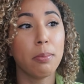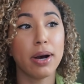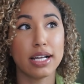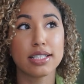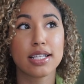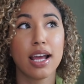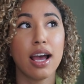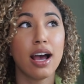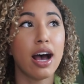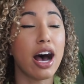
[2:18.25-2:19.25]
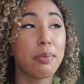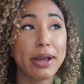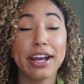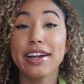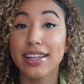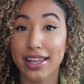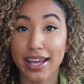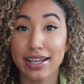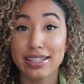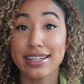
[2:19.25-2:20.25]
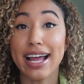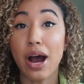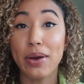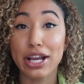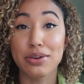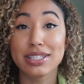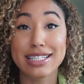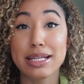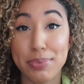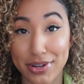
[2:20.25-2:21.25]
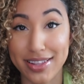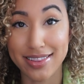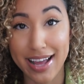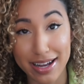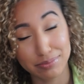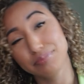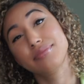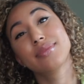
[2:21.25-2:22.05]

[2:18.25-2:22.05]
But apparently now it goes deeper than that.